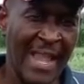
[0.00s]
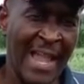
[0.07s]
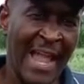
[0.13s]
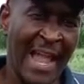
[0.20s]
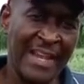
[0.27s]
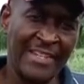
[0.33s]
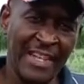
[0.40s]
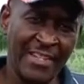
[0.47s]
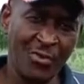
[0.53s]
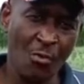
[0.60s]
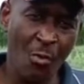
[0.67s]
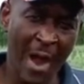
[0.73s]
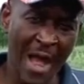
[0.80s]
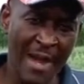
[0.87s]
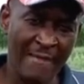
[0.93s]
and just
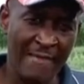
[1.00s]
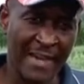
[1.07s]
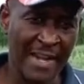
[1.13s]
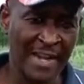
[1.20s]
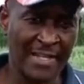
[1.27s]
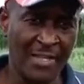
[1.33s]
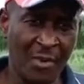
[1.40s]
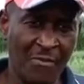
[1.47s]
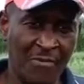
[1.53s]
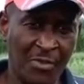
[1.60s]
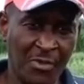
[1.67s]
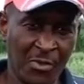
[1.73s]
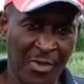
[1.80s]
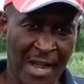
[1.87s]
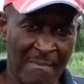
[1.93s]
1 variety of
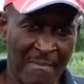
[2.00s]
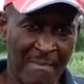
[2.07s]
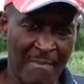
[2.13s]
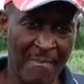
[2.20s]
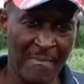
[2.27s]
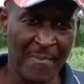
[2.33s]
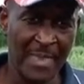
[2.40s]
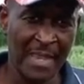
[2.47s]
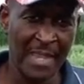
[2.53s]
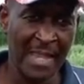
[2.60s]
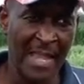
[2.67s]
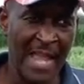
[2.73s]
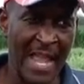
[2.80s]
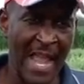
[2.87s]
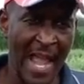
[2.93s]
durum.
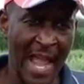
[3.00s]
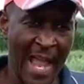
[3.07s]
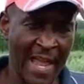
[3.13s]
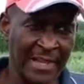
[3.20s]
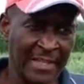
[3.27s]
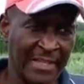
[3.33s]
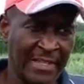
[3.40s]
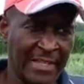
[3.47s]
And